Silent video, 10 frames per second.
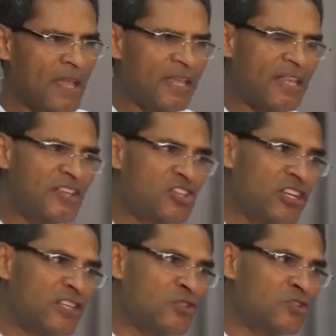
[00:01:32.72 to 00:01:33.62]

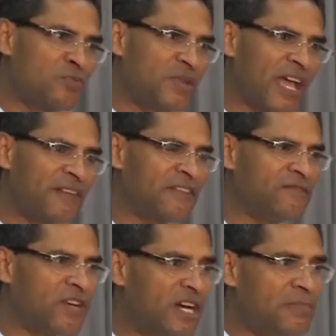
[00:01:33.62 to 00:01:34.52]
Initially, you could be having
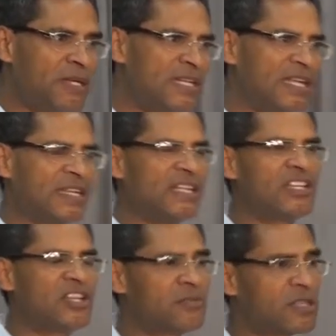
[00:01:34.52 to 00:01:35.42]
verbal data in
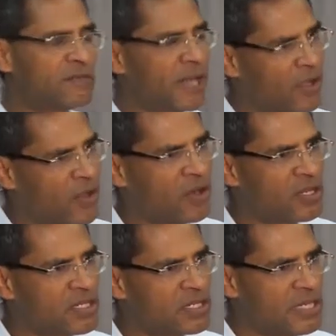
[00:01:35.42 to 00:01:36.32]
terms of
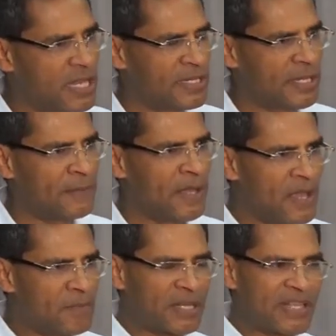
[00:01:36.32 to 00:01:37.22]
recorded data,
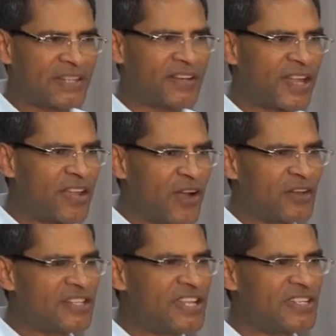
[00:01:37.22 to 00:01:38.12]
but that
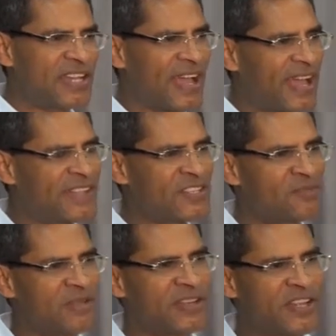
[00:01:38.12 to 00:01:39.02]
recorded data has to
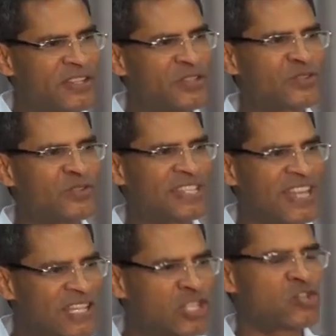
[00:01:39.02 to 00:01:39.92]
be reduced to
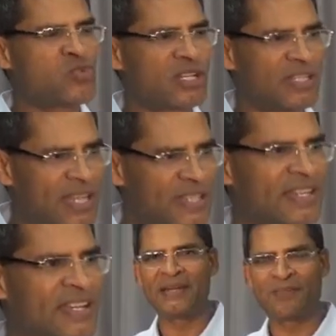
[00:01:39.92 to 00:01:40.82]
textual
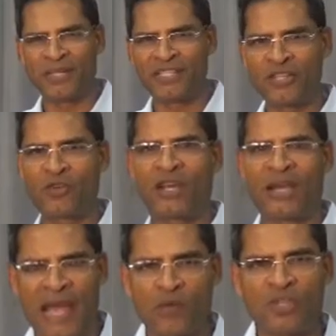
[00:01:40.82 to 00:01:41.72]
data in a particular
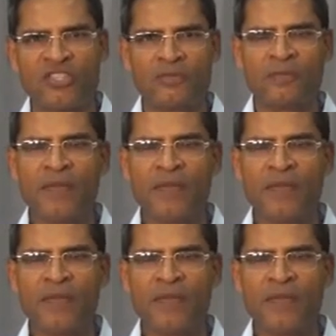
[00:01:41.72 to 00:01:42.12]
language